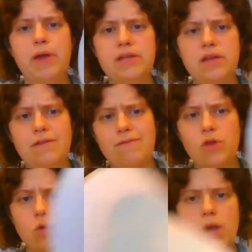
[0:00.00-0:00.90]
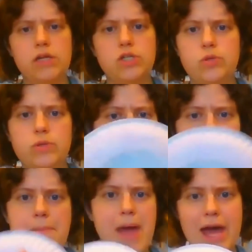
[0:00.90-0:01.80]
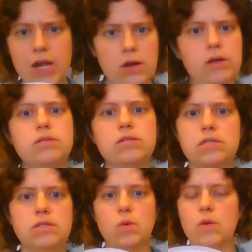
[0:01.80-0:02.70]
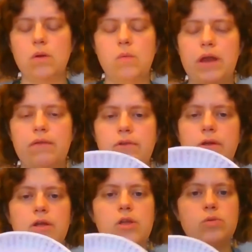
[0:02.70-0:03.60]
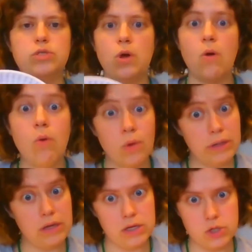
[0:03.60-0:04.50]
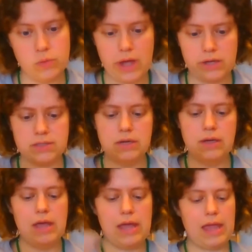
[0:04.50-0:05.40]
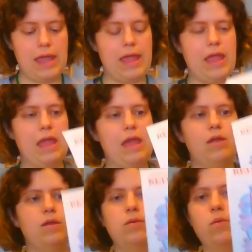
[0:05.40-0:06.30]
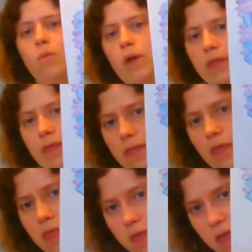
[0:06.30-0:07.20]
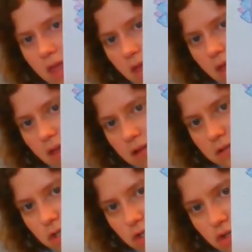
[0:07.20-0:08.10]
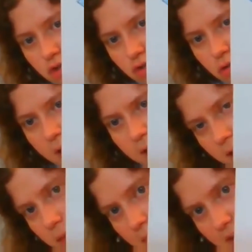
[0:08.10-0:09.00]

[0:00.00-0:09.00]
but if you want to do different patterns or whatever, you totally can do that. And with the dragon